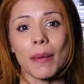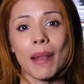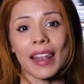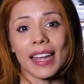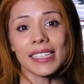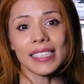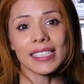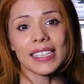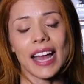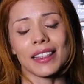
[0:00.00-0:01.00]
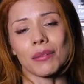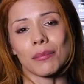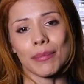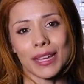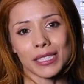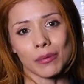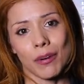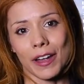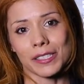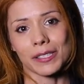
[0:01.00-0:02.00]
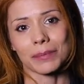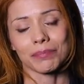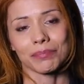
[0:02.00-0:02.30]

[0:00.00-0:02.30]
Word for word: license at the best price.